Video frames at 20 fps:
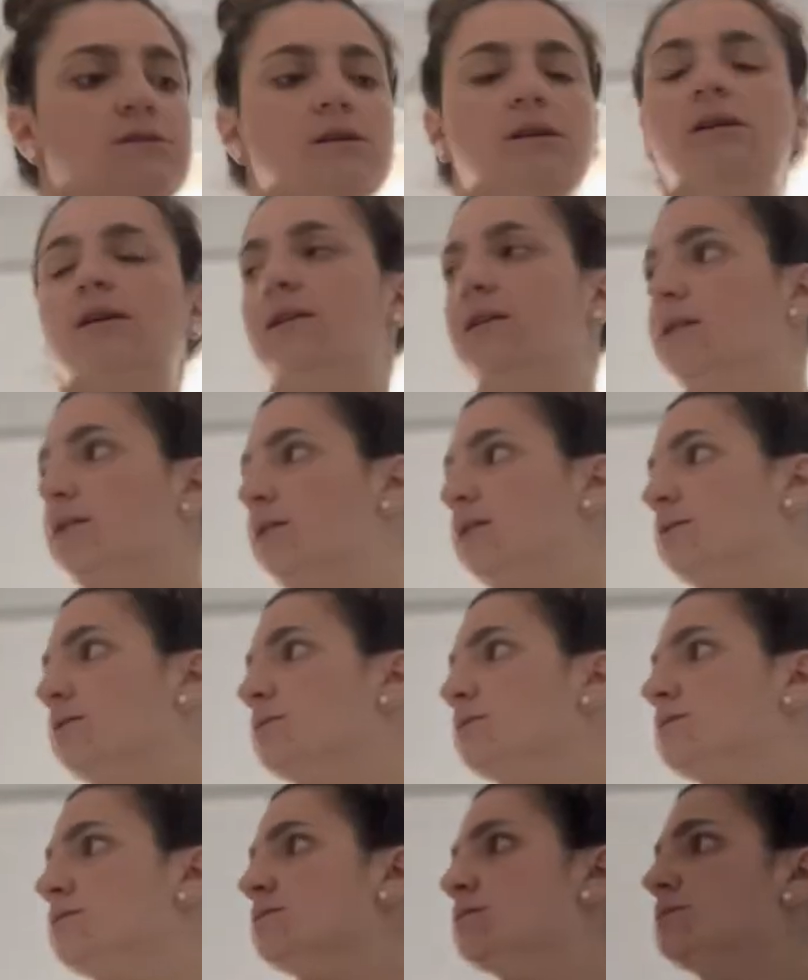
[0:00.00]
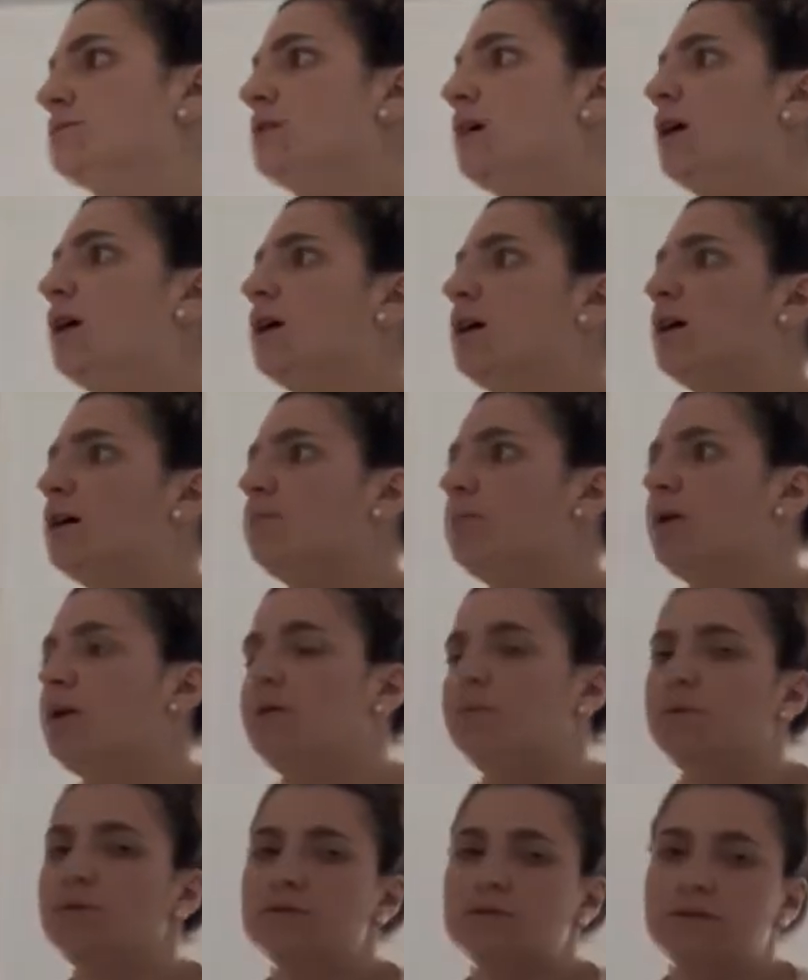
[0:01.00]
It is um,
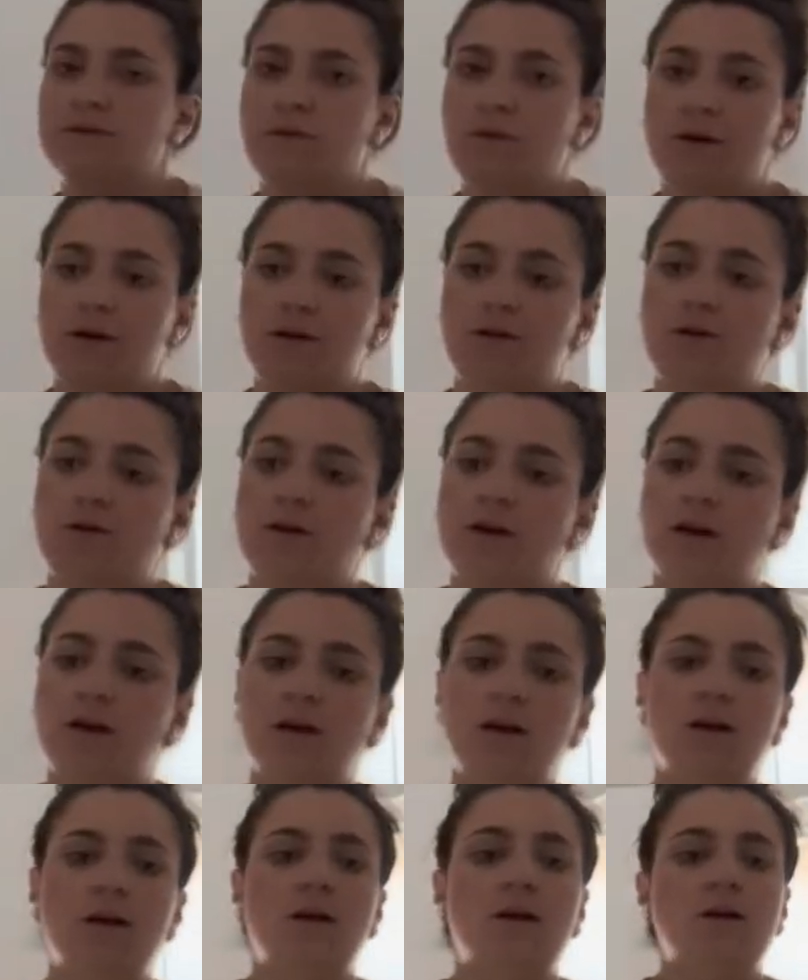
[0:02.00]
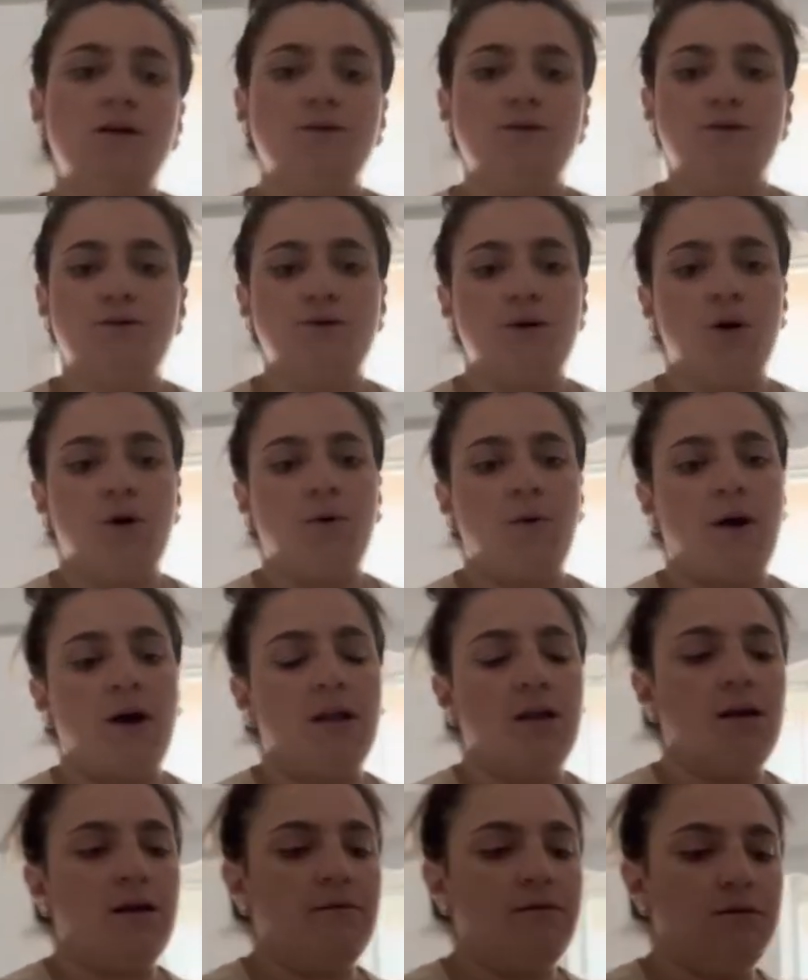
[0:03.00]
almost 4.30, so
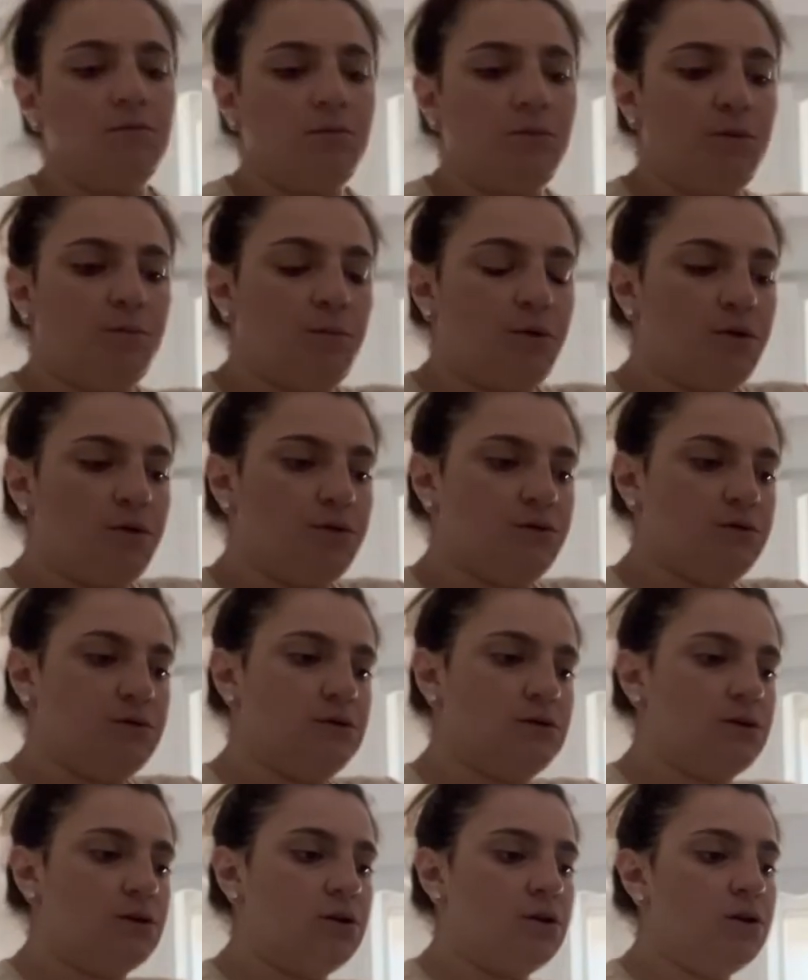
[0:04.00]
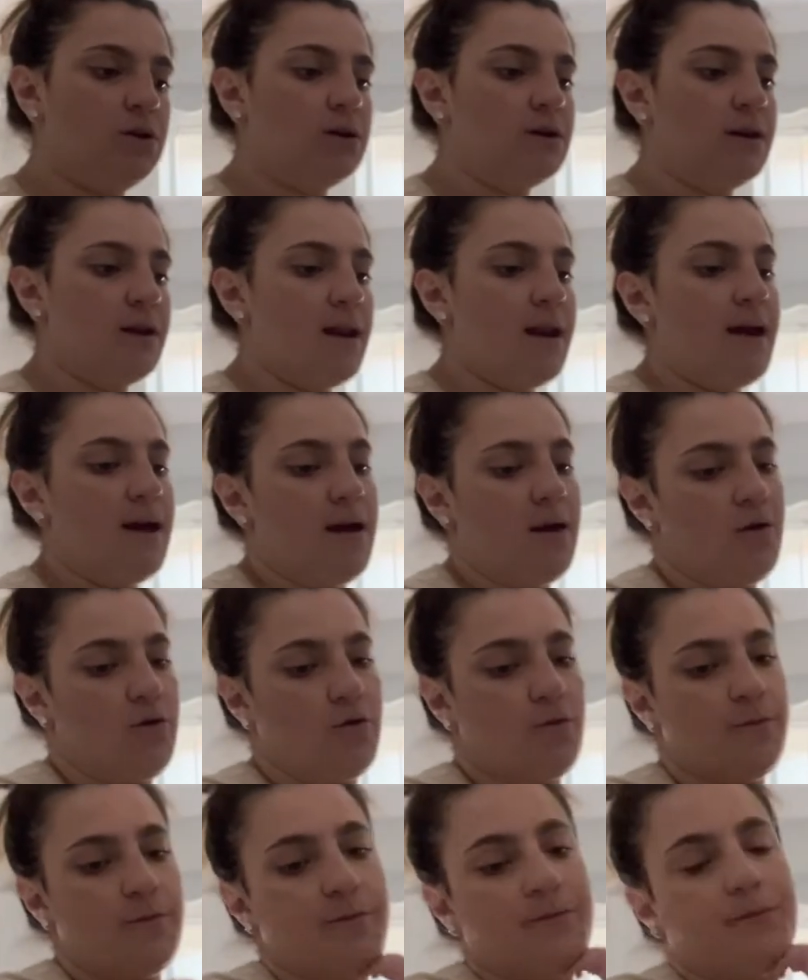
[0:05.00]
I'll have the meatballs cook now.